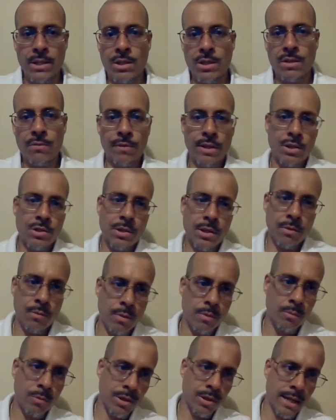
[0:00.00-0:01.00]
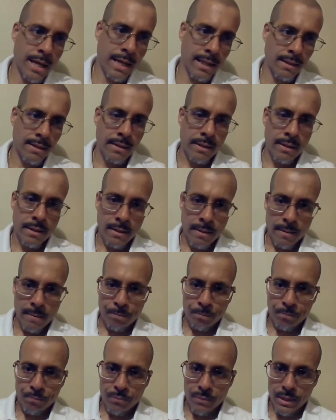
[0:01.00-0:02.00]
because eventually when we're not
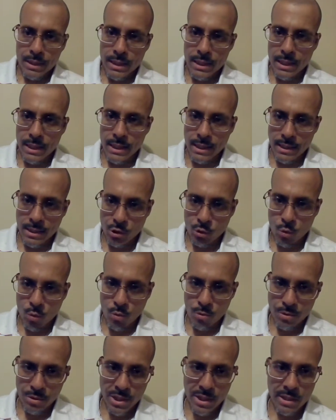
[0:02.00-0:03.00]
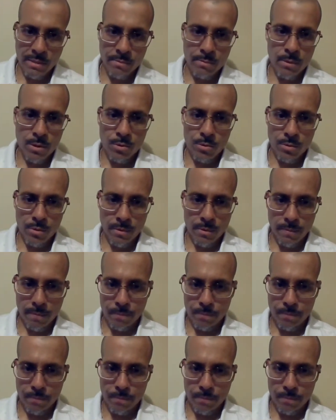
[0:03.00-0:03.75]
in this quarantine mode,